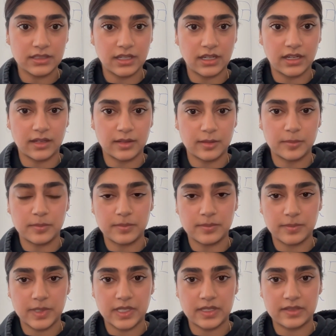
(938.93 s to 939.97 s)

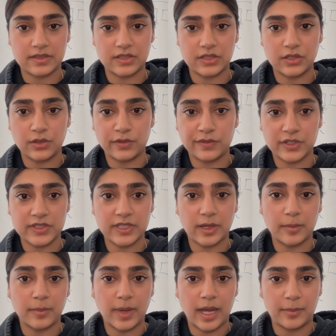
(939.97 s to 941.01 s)
Because, for
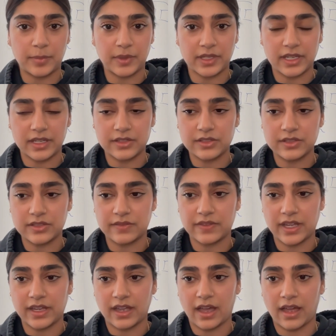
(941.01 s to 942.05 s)
some applications of
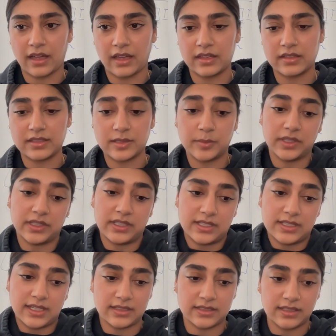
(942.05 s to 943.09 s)
AI, stability
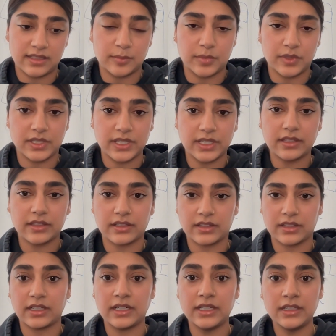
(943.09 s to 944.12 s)
testing in
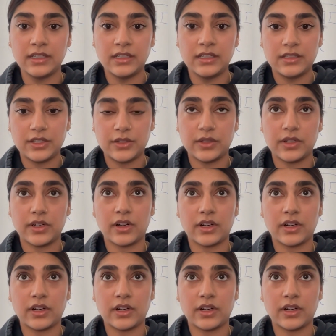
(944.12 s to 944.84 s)
particular, in our